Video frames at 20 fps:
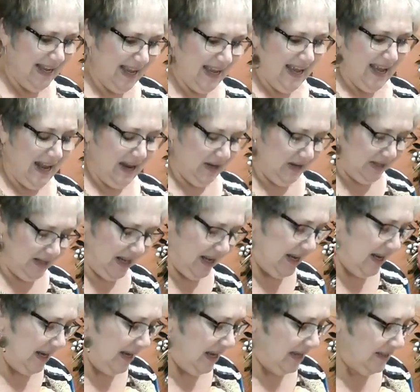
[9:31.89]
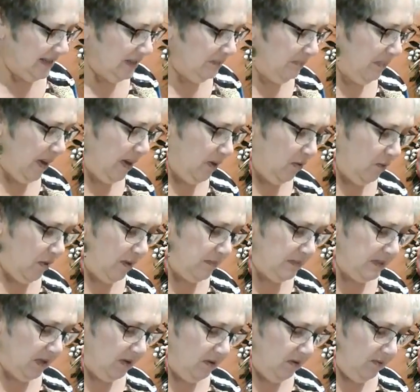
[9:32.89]
I look like I got spider
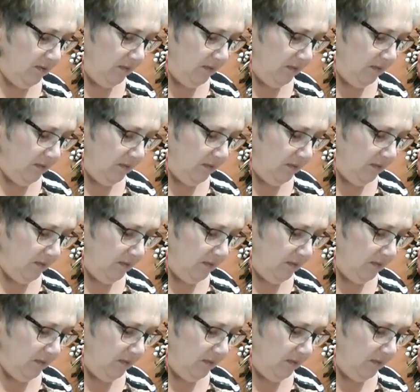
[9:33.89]
webs all